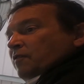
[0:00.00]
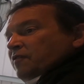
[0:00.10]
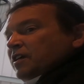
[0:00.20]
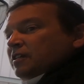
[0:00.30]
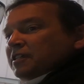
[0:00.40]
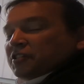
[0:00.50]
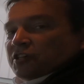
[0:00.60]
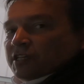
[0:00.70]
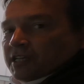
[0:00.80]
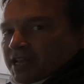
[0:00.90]
the vehicle is
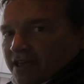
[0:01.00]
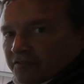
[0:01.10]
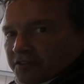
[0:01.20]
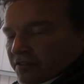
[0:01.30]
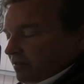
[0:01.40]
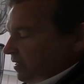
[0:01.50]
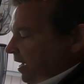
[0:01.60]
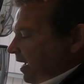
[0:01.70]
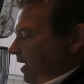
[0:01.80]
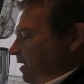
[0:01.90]
turning left,
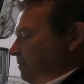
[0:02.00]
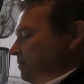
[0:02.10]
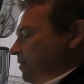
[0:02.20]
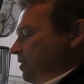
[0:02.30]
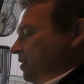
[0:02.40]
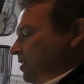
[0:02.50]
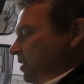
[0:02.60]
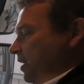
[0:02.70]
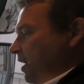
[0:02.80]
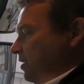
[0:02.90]
the
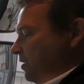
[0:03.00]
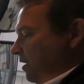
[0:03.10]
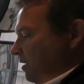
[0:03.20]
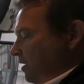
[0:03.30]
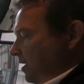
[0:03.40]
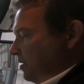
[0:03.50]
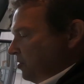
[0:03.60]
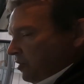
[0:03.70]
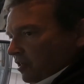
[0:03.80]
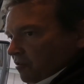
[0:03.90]
indicator has a
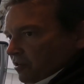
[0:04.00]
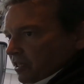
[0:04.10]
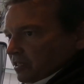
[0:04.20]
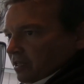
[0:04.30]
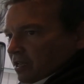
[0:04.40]
trigger on it